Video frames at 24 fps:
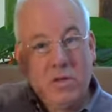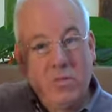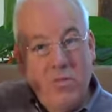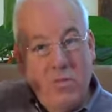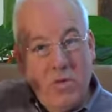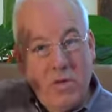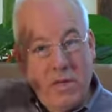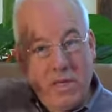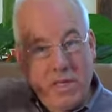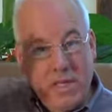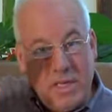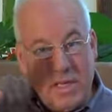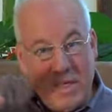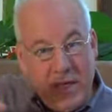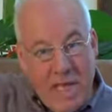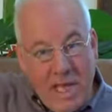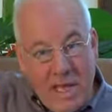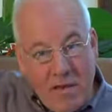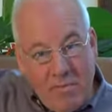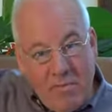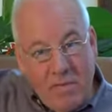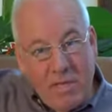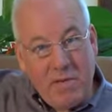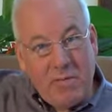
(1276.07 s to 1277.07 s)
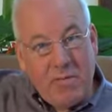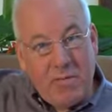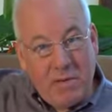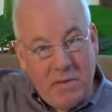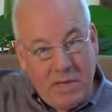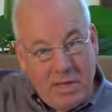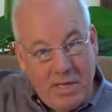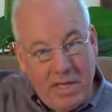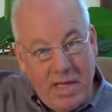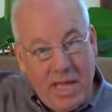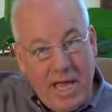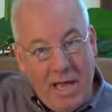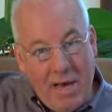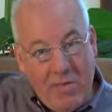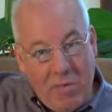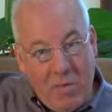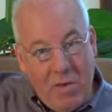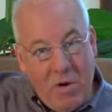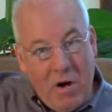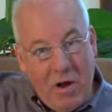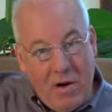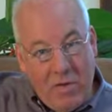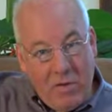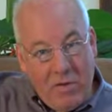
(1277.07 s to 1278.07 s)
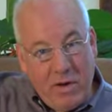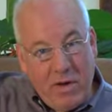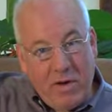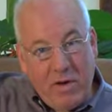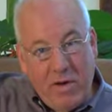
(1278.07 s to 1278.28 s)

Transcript: you put dead people in that watery